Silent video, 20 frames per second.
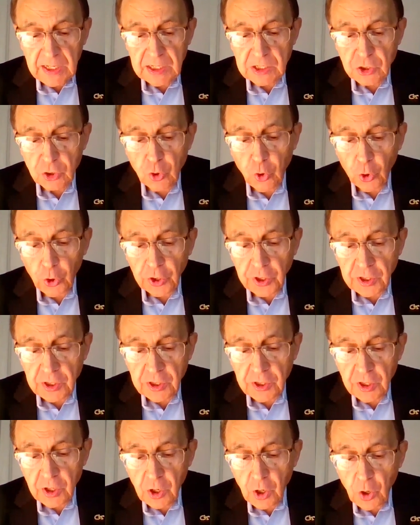is
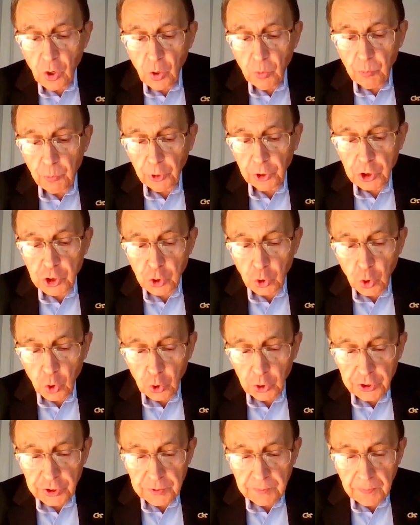Gordon
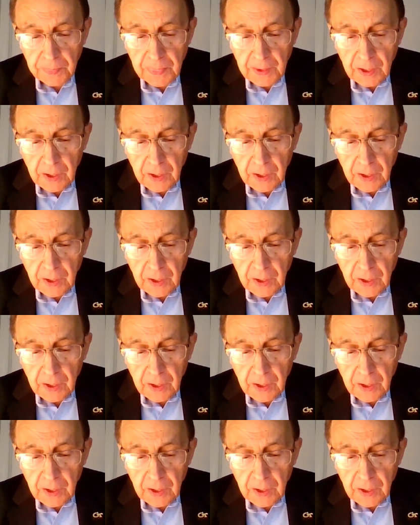Perchold,